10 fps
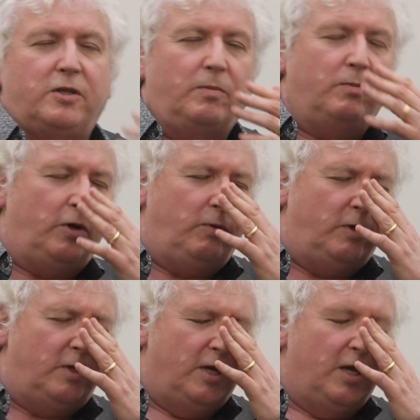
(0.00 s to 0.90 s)
them, we
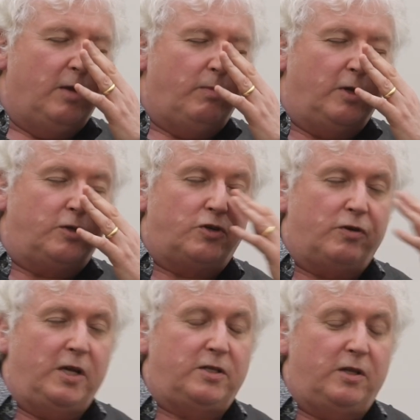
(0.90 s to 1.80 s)
would be able to
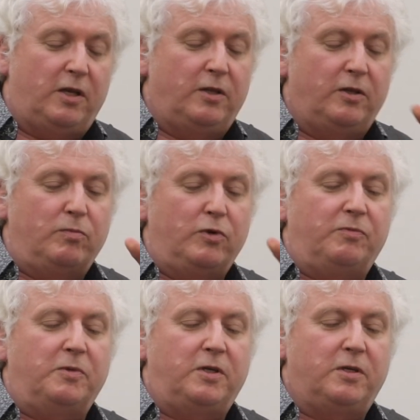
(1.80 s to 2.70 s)
trace the the
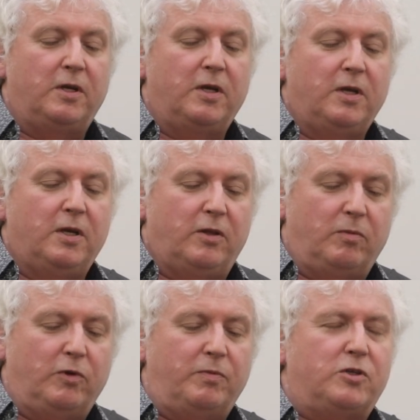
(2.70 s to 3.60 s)
movement
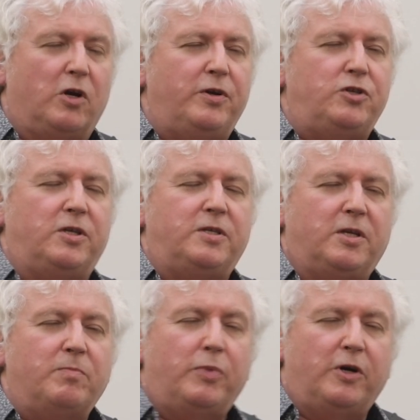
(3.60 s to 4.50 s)
the movement's
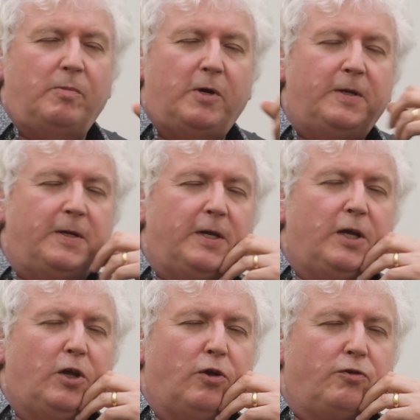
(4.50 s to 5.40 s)
origins in Burma
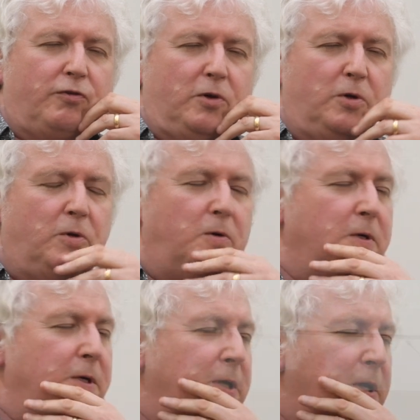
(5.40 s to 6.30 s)
through